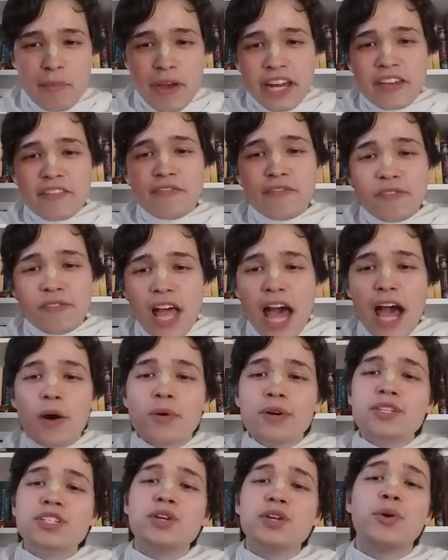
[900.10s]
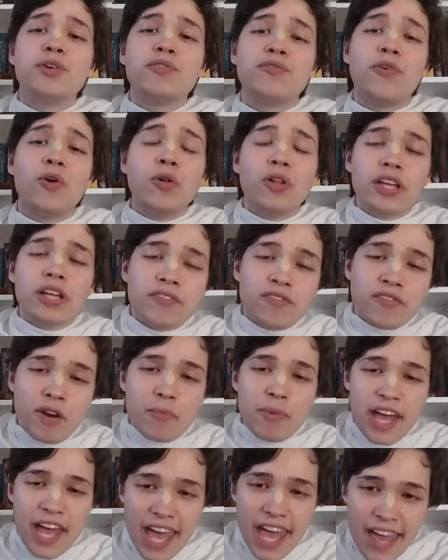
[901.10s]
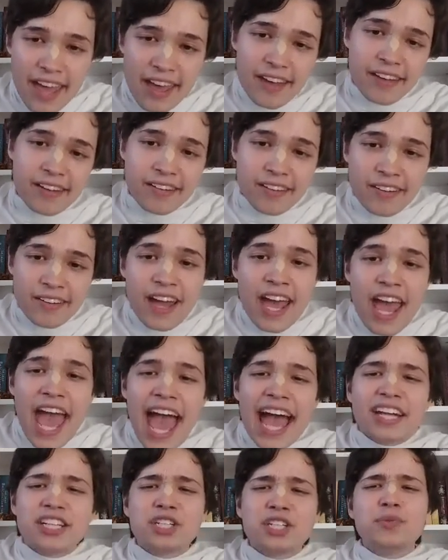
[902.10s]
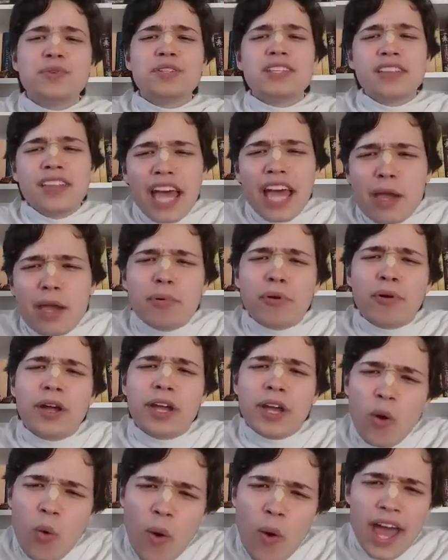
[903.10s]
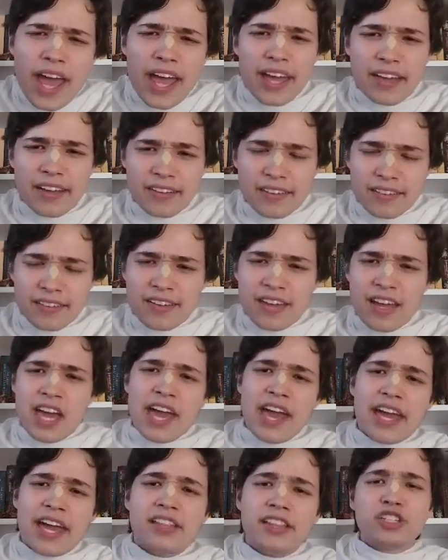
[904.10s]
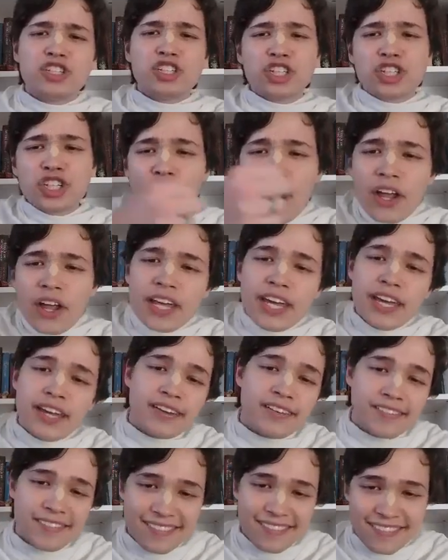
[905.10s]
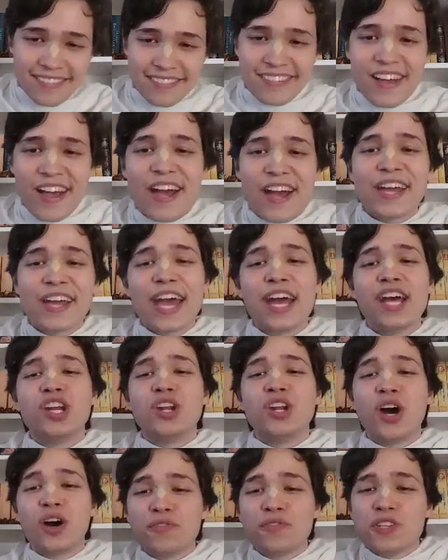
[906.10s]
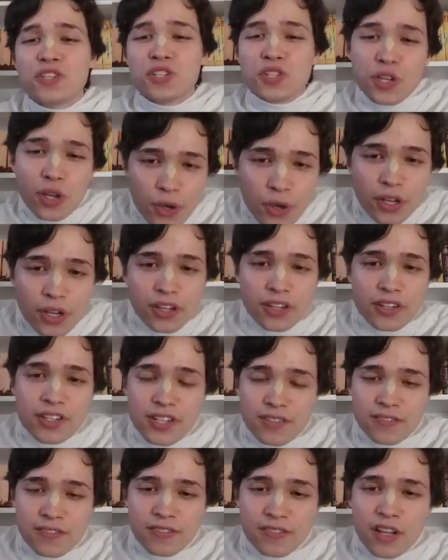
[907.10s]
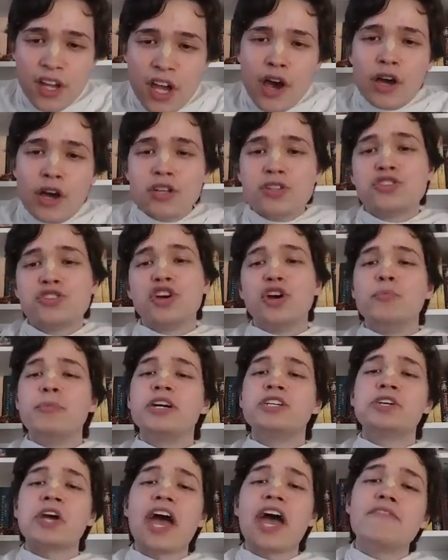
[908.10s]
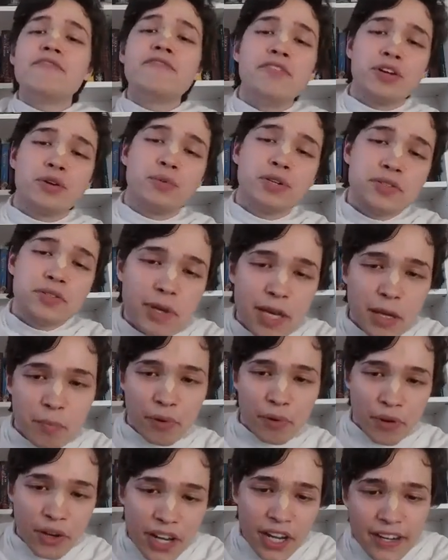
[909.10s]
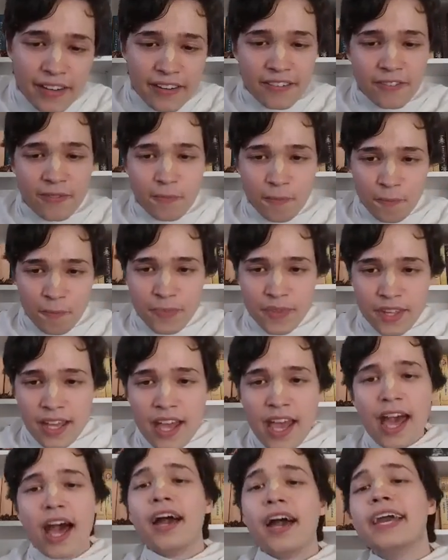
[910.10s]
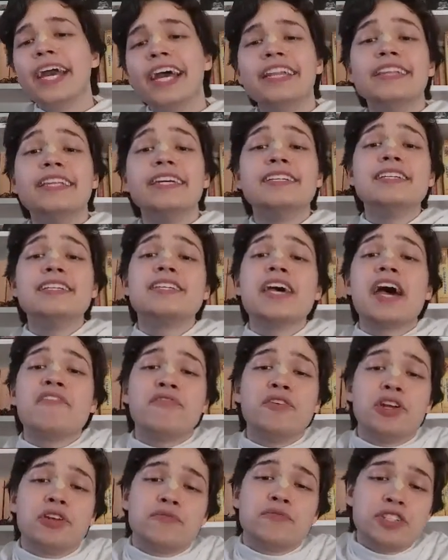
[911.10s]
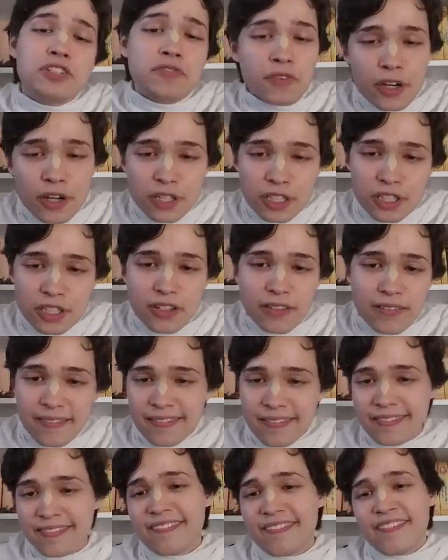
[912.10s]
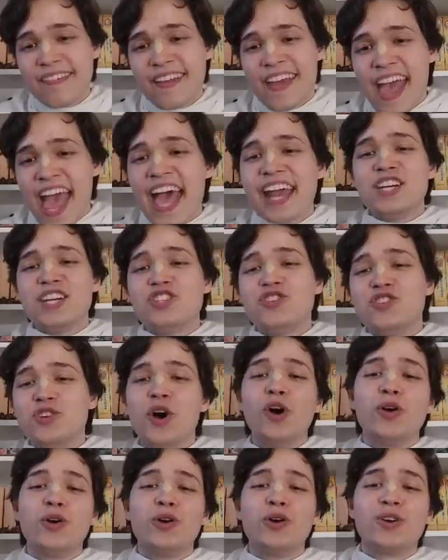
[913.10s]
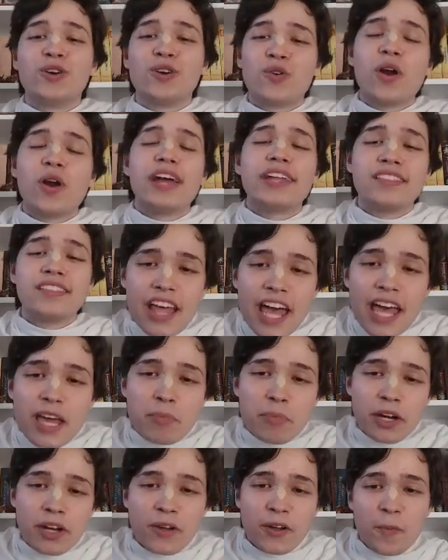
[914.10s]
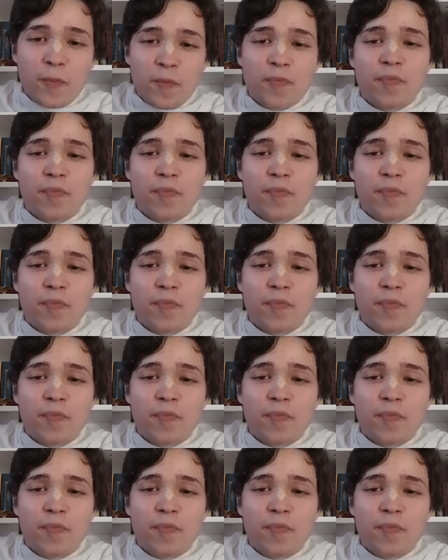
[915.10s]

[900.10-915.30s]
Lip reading: many flowers that were falling from her hair as she was laboring away in the churning, again, of this yogurt. So much effort was being put in. Again, this is effort of devotion, and is no great labor.